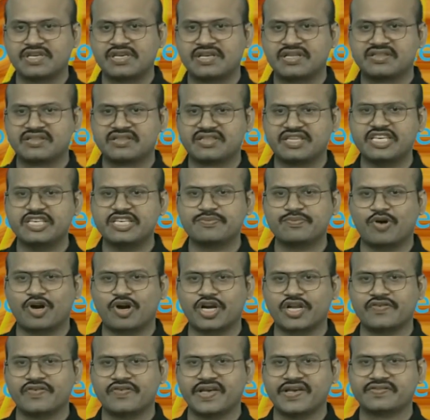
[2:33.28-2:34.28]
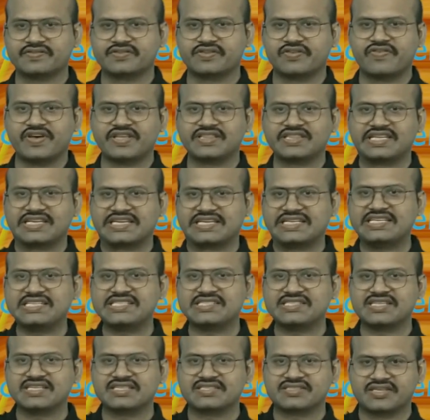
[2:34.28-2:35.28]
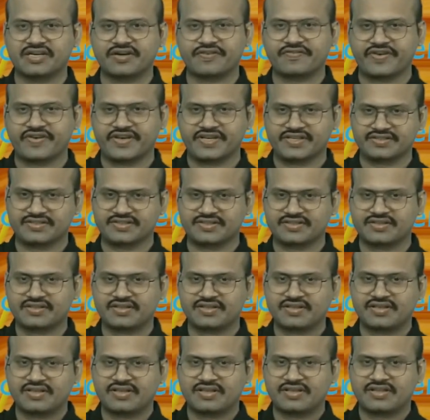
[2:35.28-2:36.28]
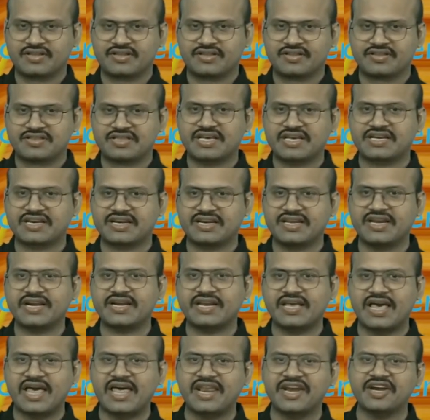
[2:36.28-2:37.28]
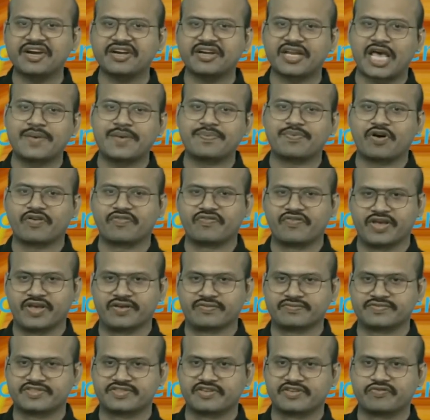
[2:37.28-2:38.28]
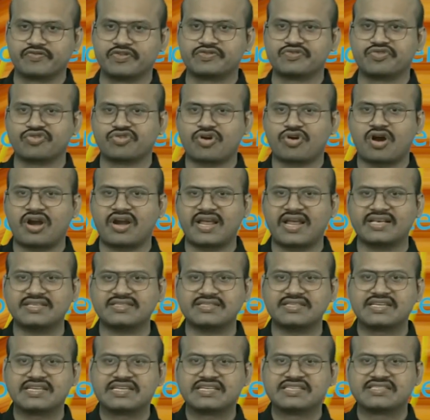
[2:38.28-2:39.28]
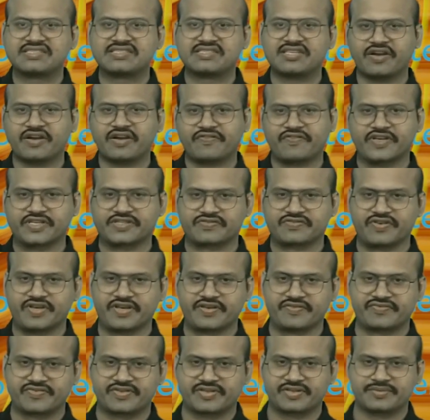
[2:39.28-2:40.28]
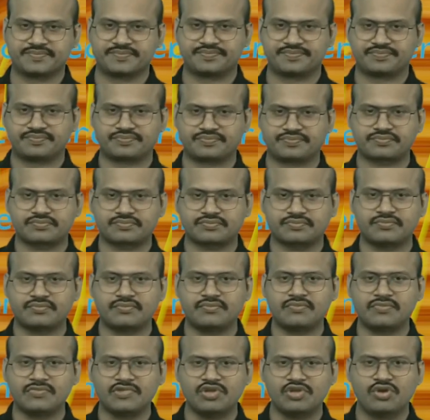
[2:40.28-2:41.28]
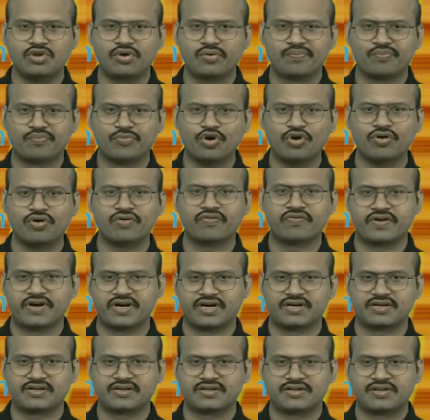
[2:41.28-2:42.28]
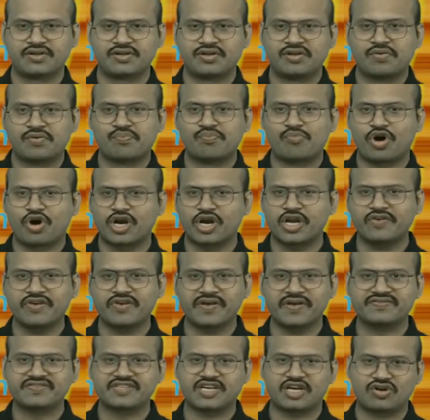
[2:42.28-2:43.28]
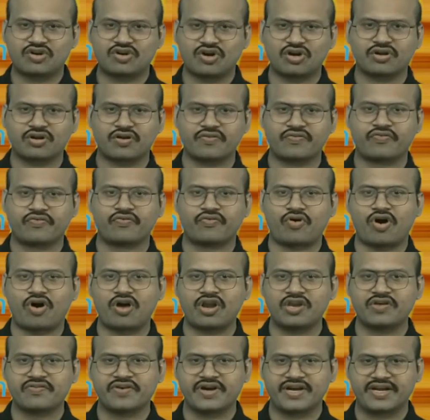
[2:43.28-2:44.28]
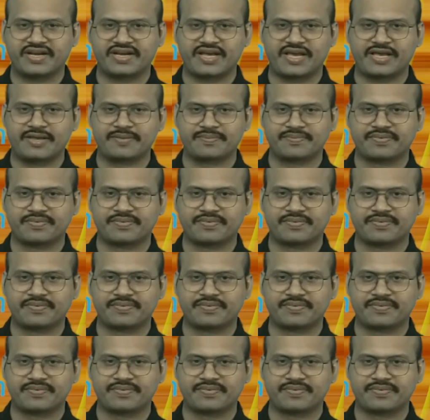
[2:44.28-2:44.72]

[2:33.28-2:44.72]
These body waves, when they reach the surface, they create another type of waves which we call as surface waves. Moreover, body waves are not of only one type,